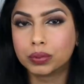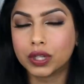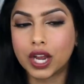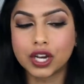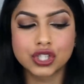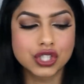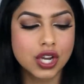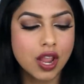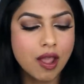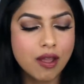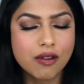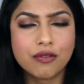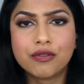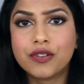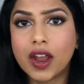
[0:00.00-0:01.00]
blush
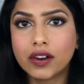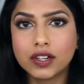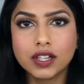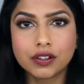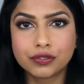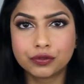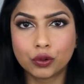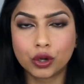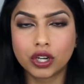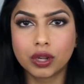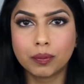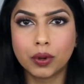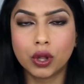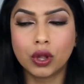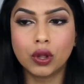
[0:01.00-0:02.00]
very
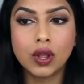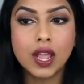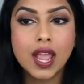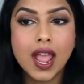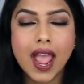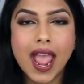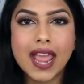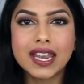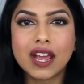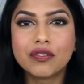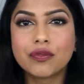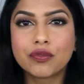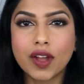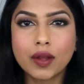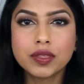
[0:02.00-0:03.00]
affordable and
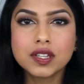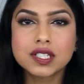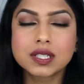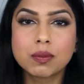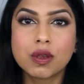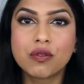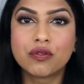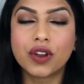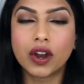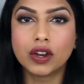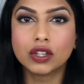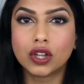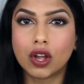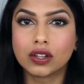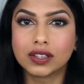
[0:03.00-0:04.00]
I found this to be
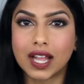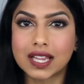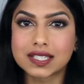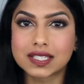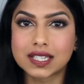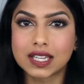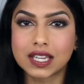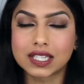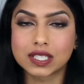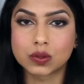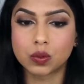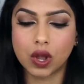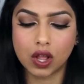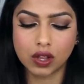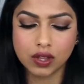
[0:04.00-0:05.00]
very long lasting
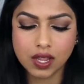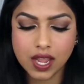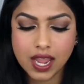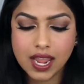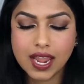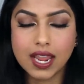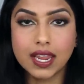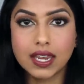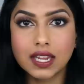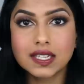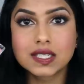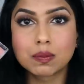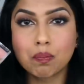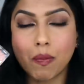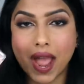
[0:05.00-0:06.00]
as well it
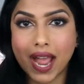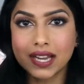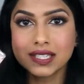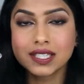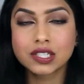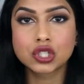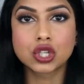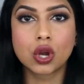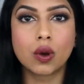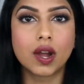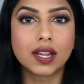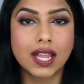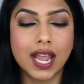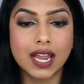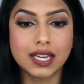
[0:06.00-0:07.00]
is matte so
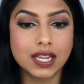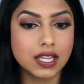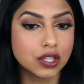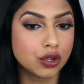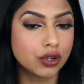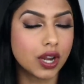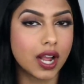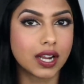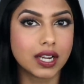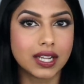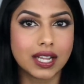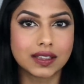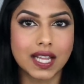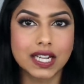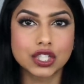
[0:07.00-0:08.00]
again you're not
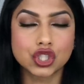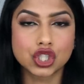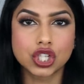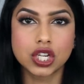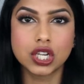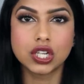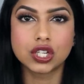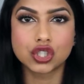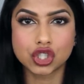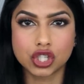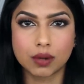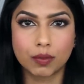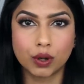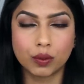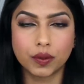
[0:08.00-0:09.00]
gonna get that sheen
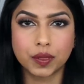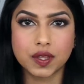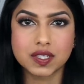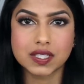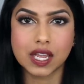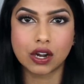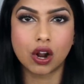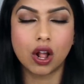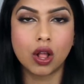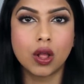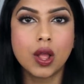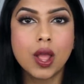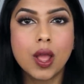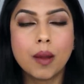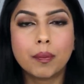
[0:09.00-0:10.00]
shimmer with this at
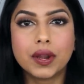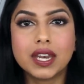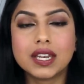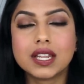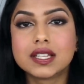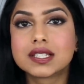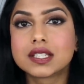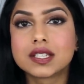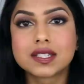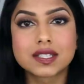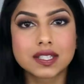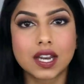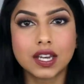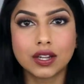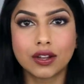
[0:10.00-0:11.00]
all but it is
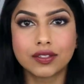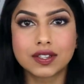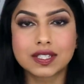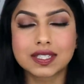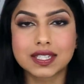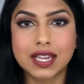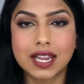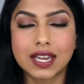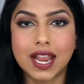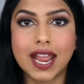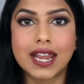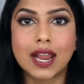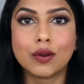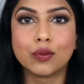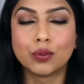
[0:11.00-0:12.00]
stunning on the skin
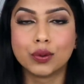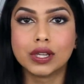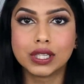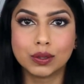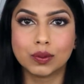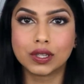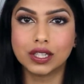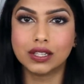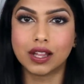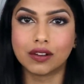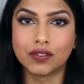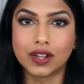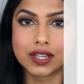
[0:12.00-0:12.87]
and I really really love